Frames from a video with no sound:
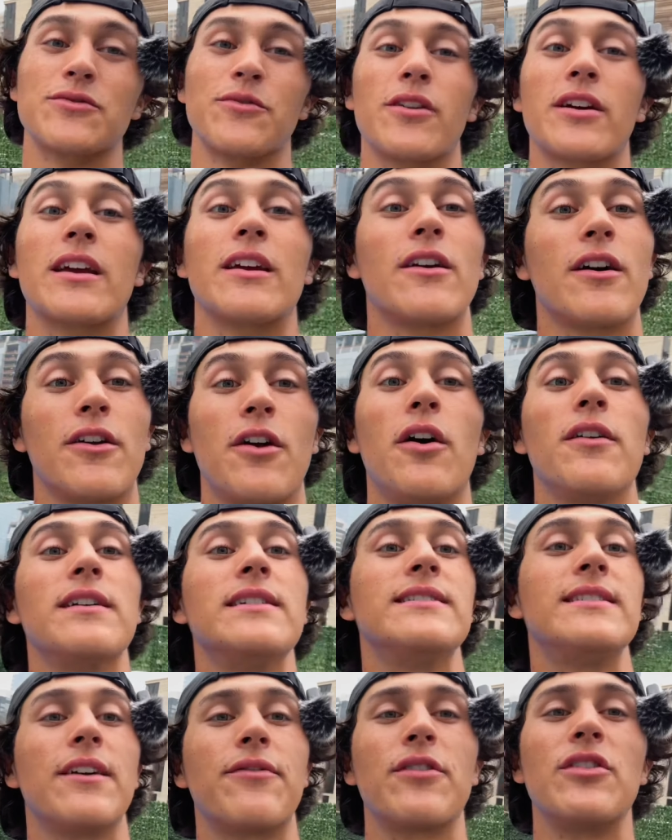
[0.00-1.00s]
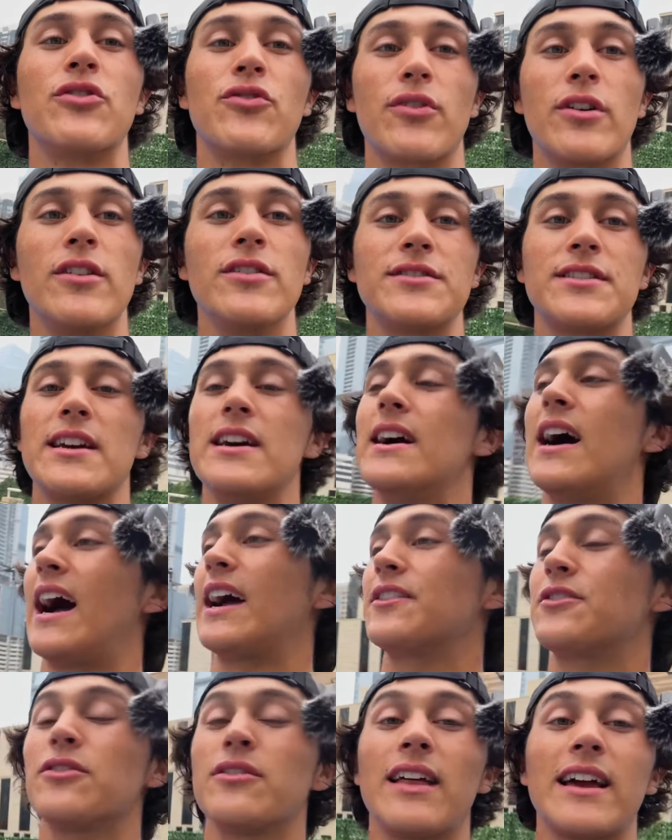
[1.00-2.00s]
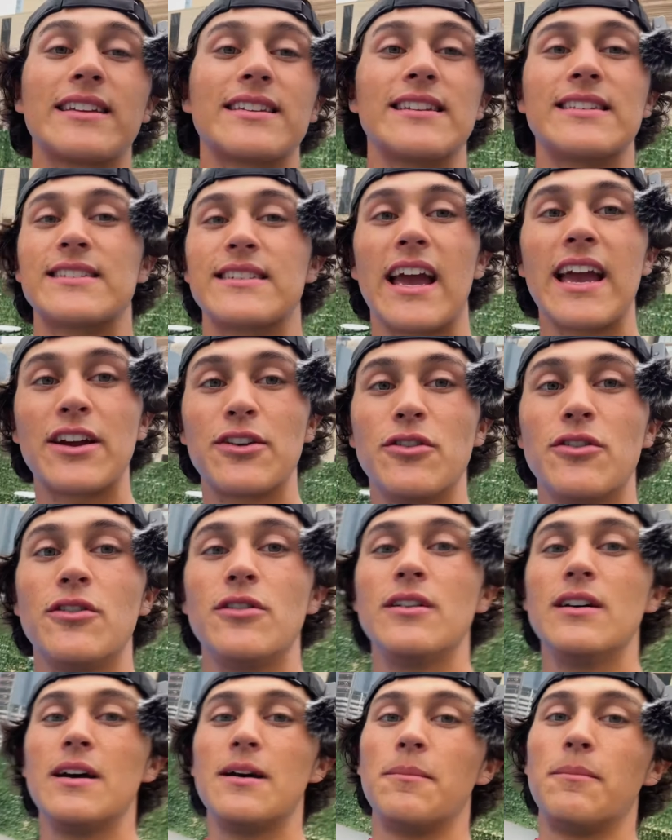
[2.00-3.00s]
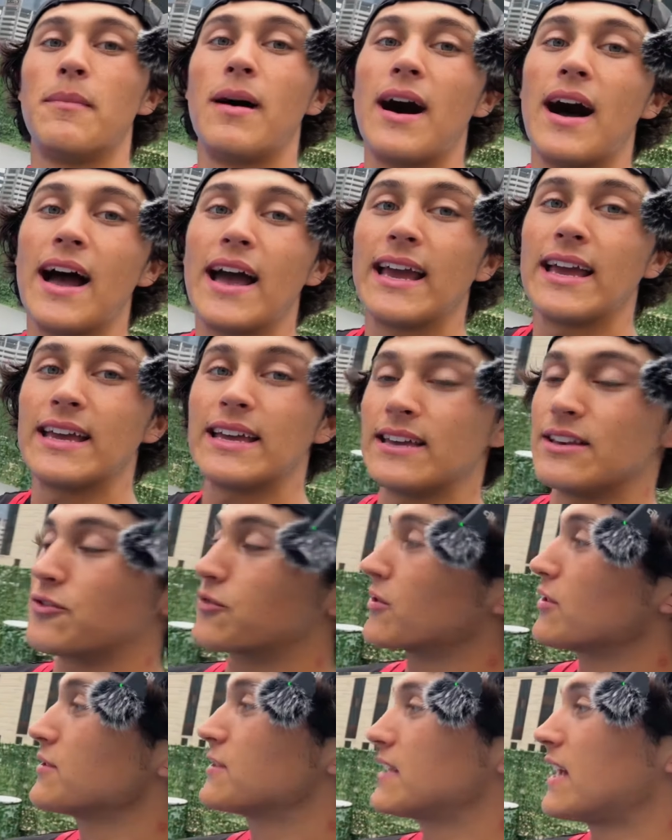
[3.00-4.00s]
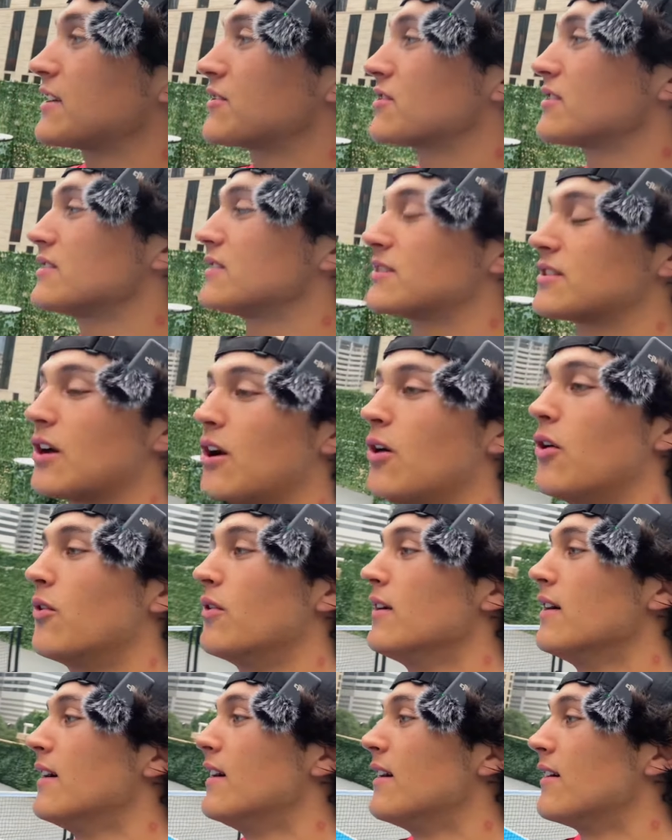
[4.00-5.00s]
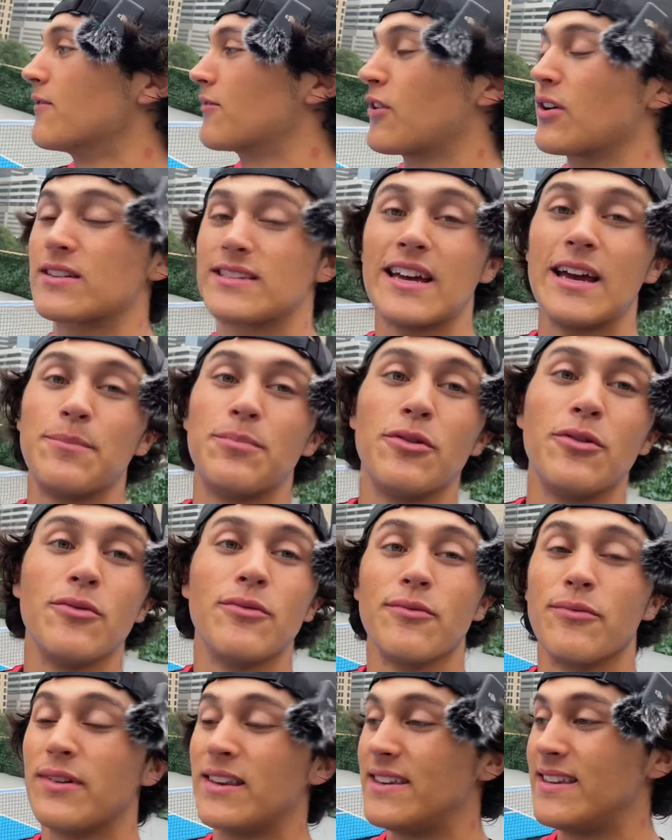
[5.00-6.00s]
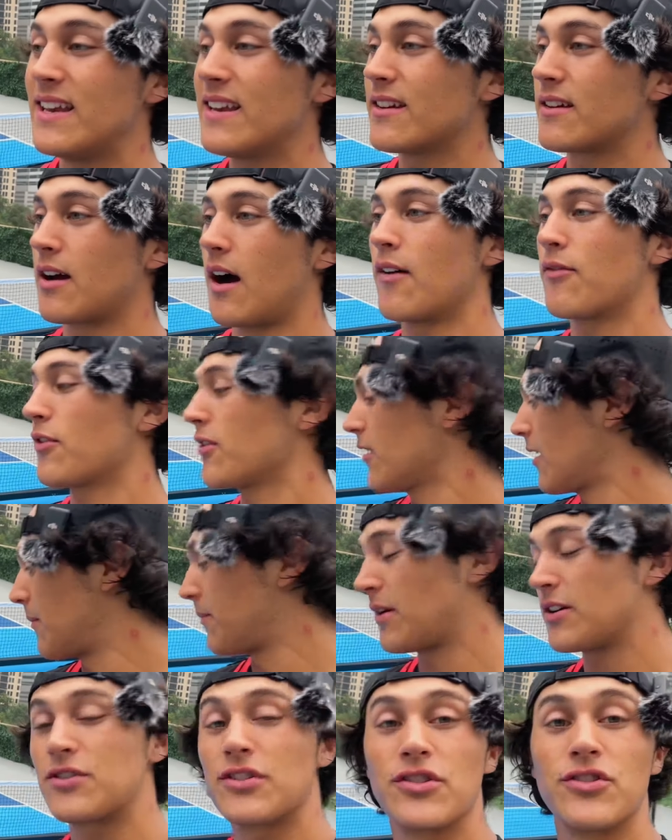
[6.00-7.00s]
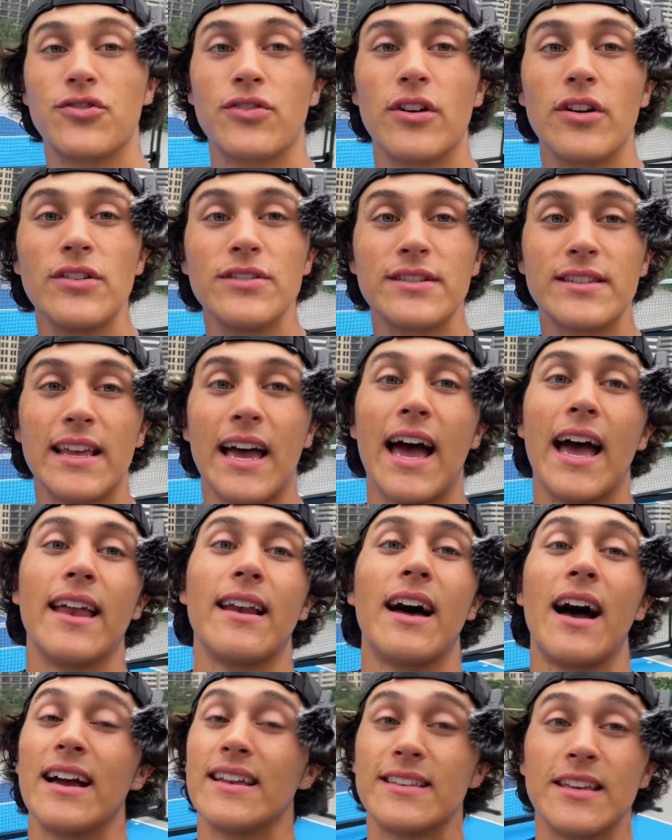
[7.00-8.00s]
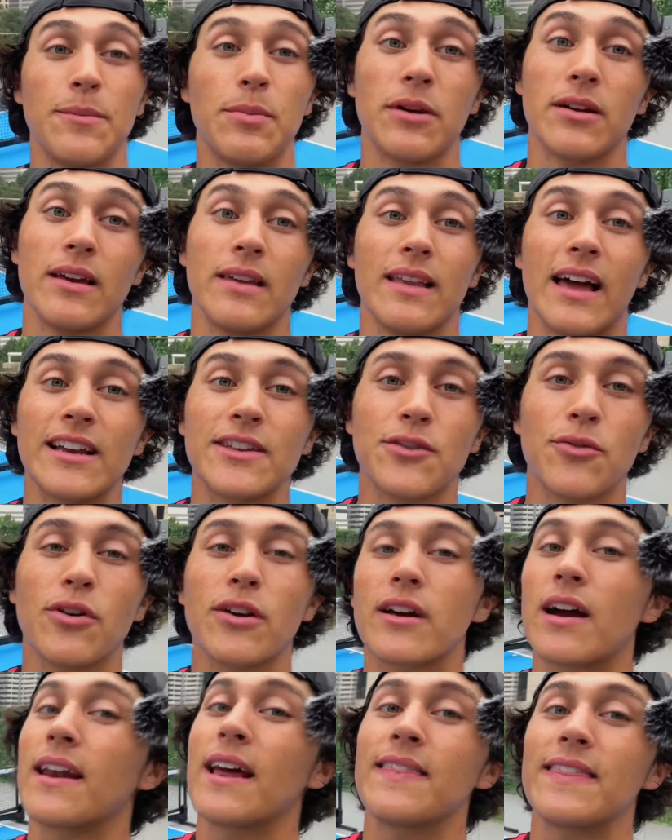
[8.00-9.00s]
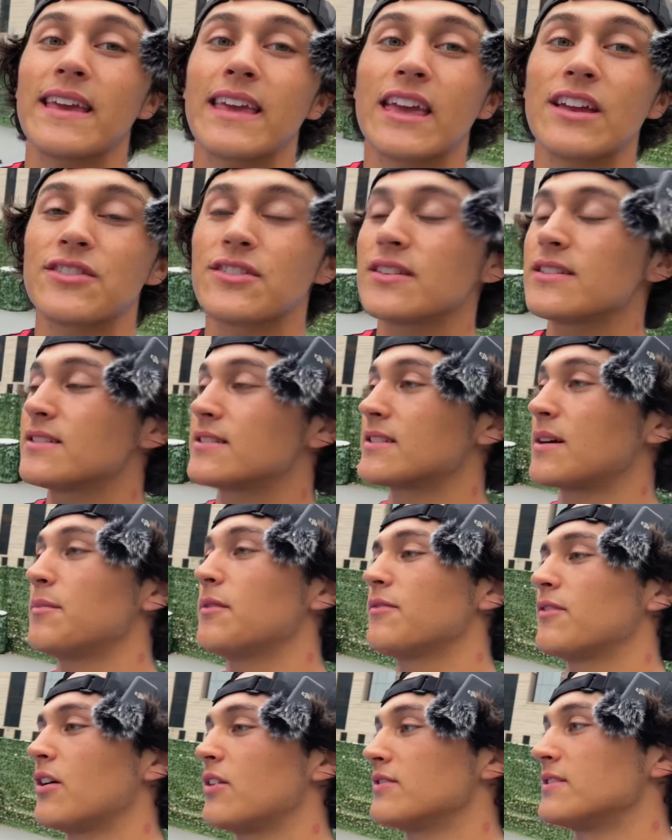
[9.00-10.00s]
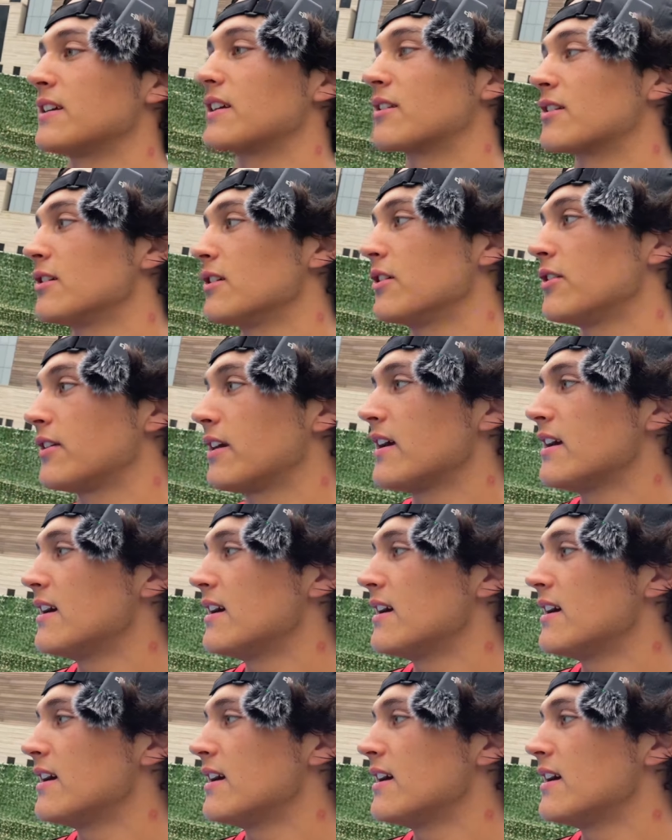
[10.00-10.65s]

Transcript: working on all these different drills. I do like to cycle my drill sessions. So for example, we didn't cover a bunch of drills that I typically like to work on at the kitchen. Some of those include